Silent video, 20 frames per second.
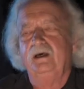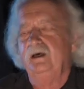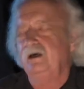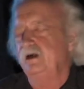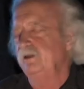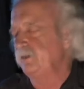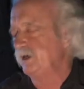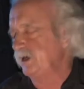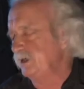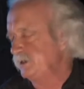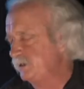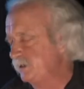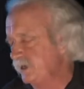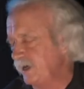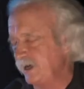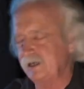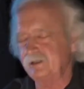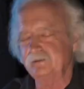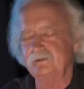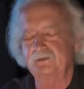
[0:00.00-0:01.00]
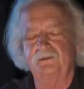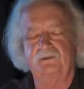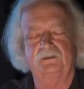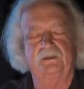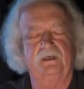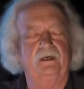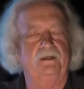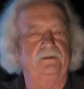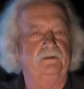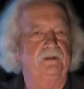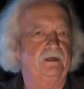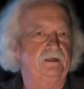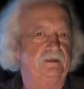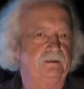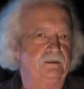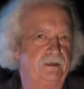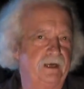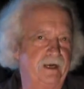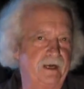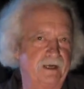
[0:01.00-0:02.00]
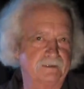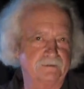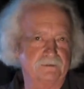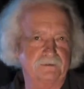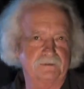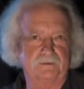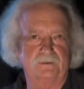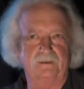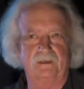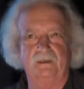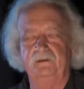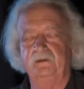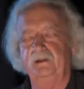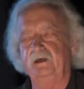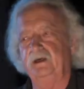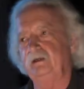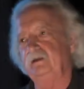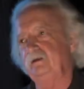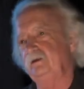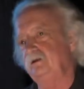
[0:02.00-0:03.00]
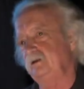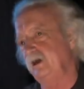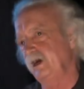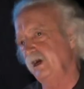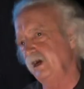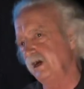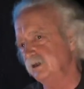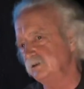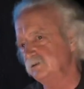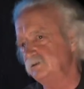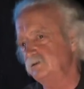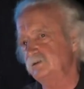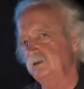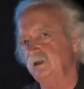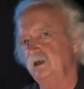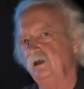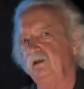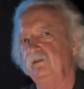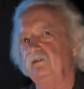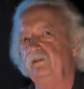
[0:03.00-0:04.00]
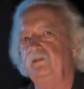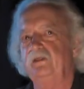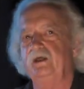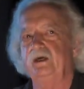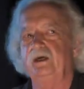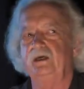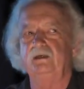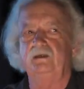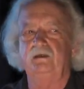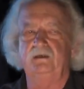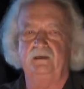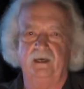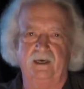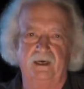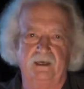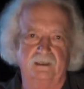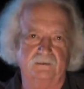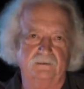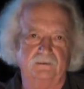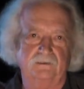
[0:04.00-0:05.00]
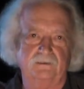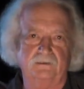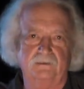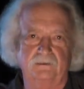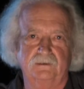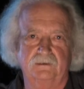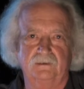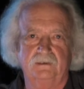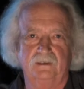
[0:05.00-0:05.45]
And they danced and they danced and they danced and they danced. And